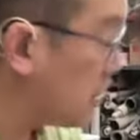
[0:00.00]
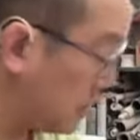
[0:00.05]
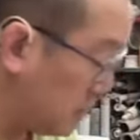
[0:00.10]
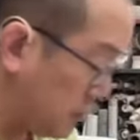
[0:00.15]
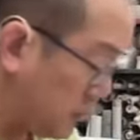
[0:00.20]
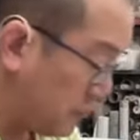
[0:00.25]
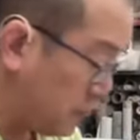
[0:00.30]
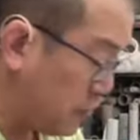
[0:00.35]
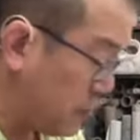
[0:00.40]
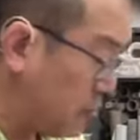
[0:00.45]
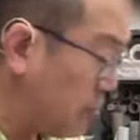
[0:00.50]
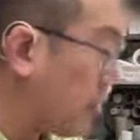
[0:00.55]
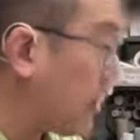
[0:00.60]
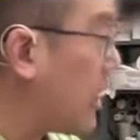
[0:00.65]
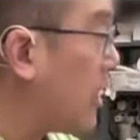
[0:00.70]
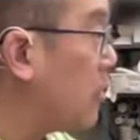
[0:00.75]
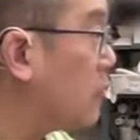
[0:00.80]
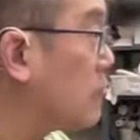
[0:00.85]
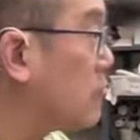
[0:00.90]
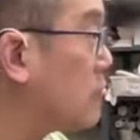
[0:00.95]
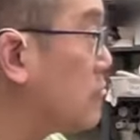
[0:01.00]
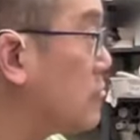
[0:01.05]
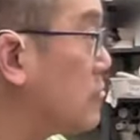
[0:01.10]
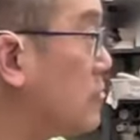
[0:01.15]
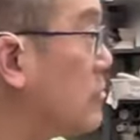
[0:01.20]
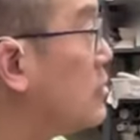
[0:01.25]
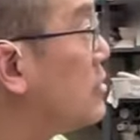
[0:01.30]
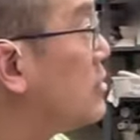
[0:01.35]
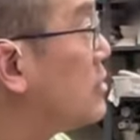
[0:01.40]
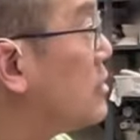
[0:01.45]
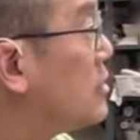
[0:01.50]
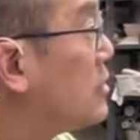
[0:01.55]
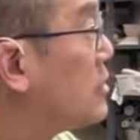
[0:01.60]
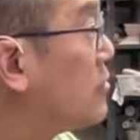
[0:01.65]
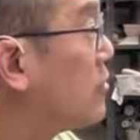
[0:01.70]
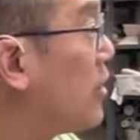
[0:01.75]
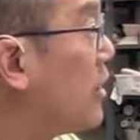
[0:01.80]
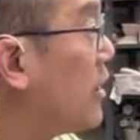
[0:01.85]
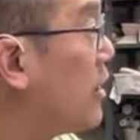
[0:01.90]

a different route, right?